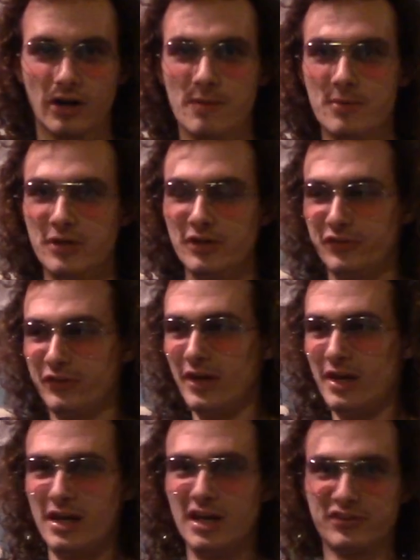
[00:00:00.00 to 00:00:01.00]
I mean, it's
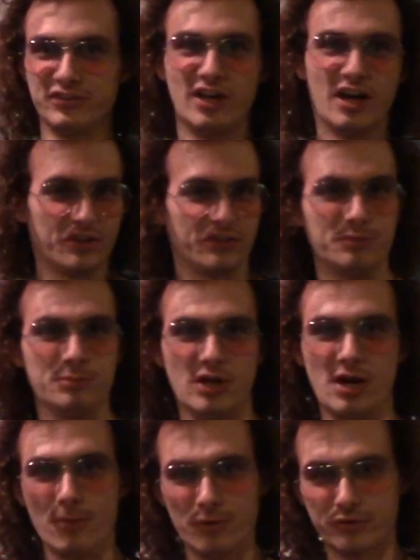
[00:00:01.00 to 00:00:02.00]
nice to be
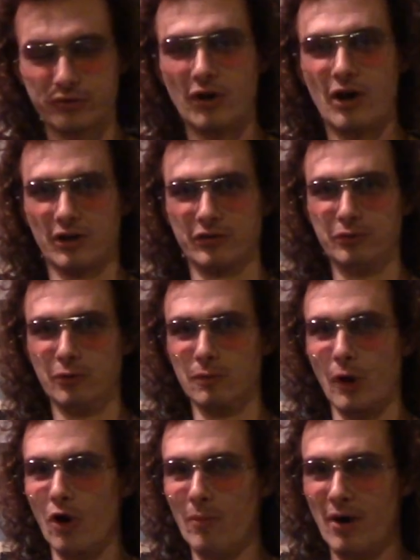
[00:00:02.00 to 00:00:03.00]
able to talk to a
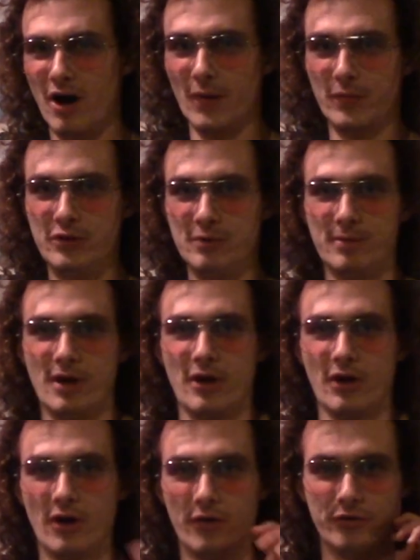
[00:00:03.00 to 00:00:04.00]
robot that you paid
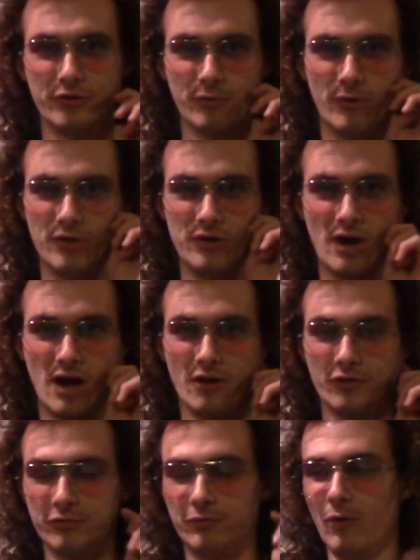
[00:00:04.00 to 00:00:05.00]

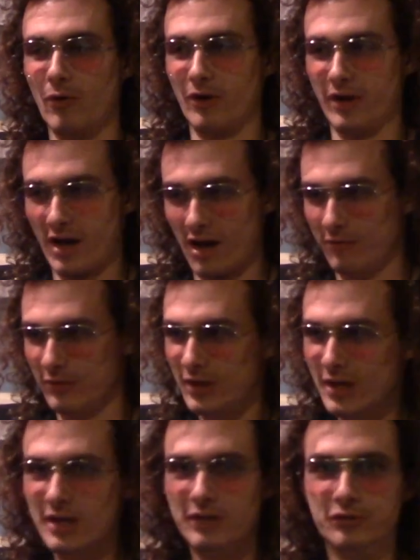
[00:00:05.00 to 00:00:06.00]
$120 for and have it
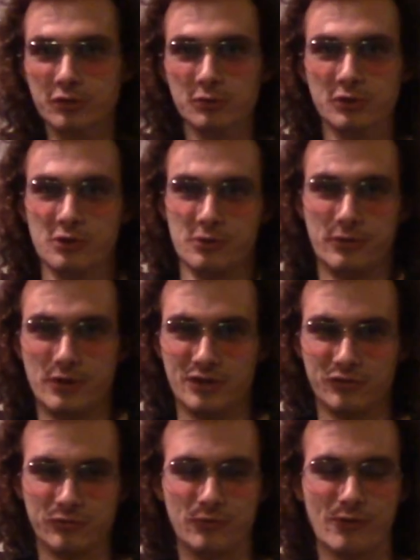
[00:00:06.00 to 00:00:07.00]
do little
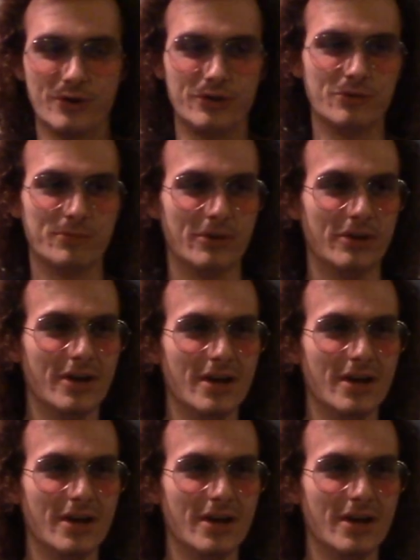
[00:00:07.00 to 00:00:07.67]
things for you, but